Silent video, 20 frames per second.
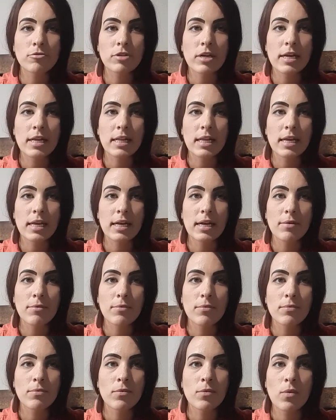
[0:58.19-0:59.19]
and then I
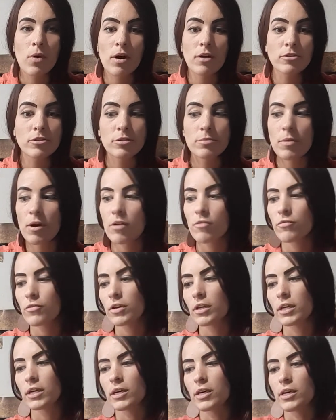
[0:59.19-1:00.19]
washed them off
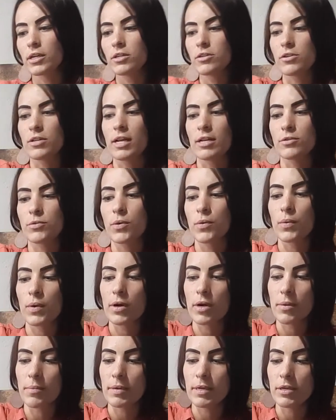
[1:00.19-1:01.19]
really good. So that's what we're
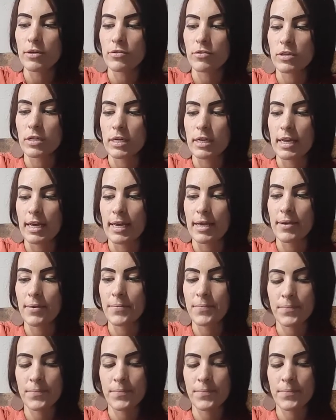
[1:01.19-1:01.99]
going to be using today.